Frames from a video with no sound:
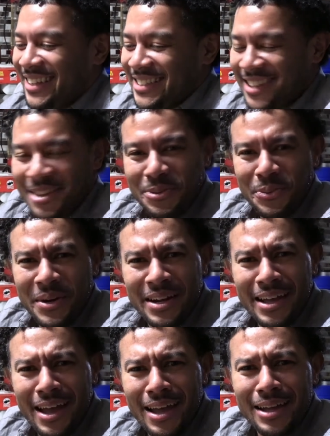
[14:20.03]
Like, where
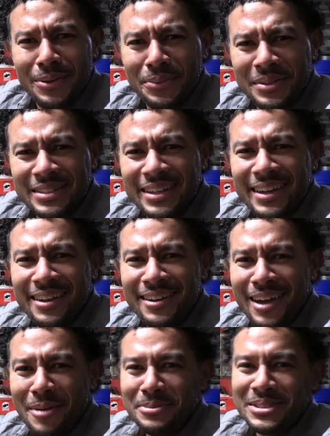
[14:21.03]
they at? What the hell
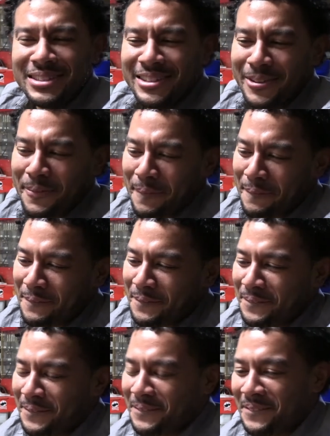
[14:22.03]
happened to them?
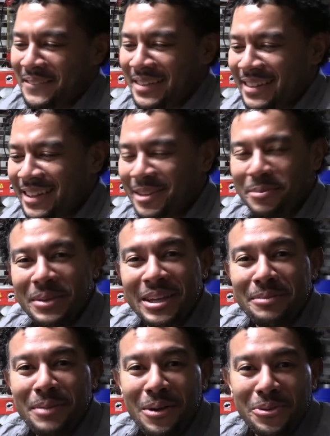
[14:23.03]
Then me
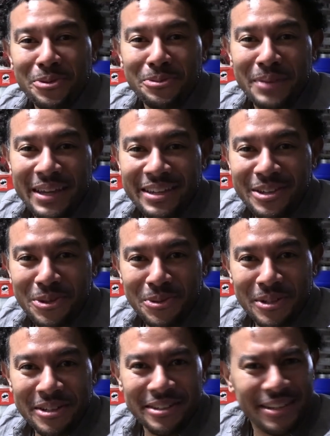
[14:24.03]
and my roommate Q
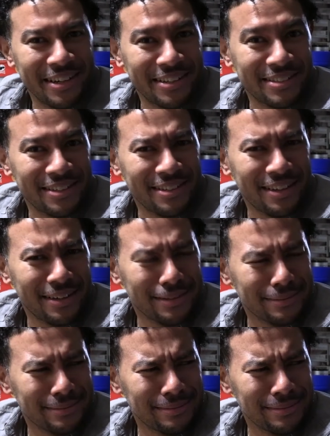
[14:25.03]
looking at each other
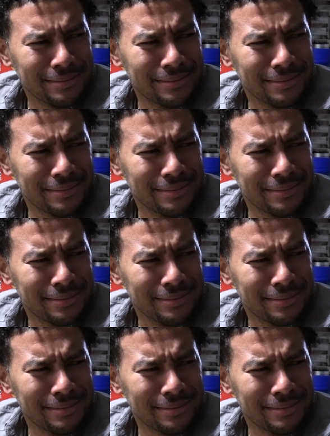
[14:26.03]
like, huh?